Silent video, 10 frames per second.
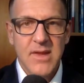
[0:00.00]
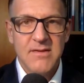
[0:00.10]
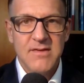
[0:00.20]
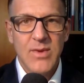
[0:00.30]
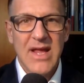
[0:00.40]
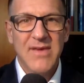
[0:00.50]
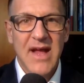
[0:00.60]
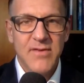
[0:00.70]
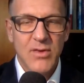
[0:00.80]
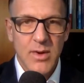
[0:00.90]
is that we have
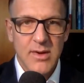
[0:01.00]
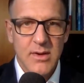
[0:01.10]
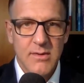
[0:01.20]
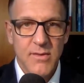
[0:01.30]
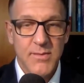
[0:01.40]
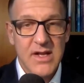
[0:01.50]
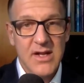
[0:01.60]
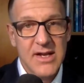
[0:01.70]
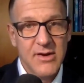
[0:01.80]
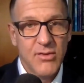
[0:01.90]
everyone from the
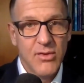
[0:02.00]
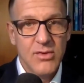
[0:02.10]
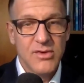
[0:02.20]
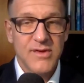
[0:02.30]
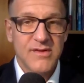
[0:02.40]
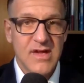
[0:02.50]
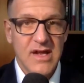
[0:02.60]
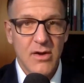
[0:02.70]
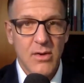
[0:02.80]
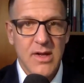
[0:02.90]
cleaning crew to the
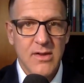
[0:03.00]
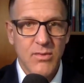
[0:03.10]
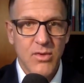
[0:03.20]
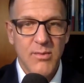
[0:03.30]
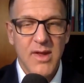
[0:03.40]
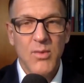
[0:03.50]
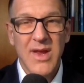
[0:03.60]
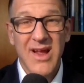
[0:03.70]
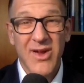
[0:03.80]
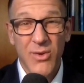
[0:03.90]
CEO in the room, and
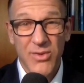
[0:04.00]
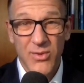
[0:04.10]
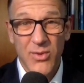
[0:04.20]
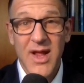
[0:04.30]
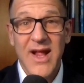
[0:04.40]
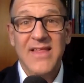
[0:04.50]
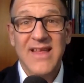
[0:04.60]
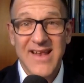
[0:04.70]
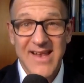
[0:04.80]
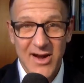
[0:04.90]
we go through
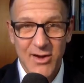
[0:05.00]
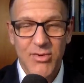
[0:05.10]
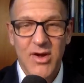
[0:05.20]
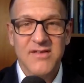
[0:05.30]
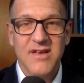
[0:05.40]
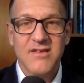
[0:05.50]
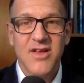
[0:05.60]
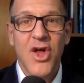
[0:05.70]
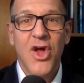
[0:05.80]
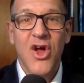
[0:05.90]
the entire process
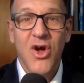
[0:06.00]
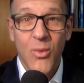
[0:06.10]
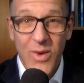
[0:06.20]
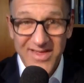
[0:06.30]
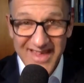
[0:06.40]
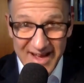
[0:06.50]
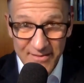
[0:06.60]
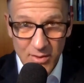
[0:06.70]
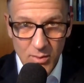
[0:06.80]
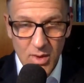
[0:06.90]
with
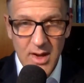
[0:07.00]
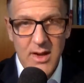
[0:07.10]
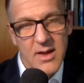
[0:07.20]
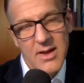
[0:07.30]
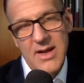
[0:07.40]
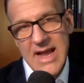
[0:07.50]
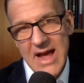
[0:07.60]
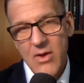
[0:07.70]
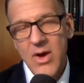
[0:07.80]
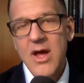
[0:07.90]
everyone.
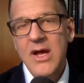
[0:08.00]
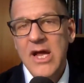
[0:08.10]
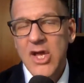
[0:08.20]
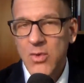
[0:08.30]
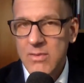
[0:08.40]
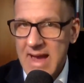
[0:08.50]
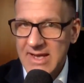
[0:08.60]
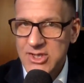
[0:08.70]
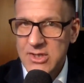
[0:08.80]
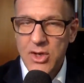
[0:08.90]
Now, can you
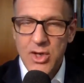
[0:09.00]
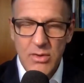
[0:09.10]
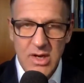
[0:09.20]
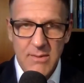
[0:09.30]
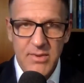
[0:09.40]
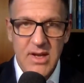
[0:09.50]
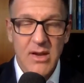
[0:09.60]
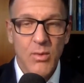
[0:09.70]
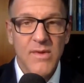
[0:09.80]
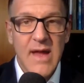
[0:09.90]
imagine your
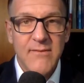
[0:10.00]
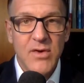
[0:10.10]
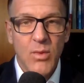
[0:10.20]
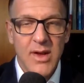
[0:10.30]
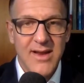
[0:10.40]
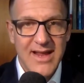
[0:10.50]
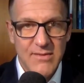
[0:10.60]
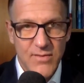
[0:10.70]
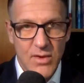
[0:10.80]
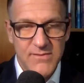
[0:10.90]
company with everyone
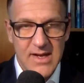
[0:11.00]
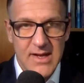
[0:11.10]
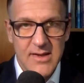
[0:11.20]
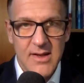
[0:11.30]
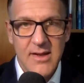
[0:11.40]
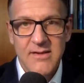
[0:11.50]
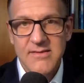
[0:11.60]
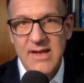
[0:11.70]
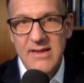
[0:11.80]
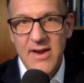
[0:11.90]
involved in it
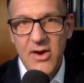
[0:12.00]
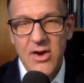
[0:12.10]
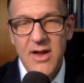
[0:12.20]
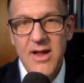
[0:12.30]
sitting there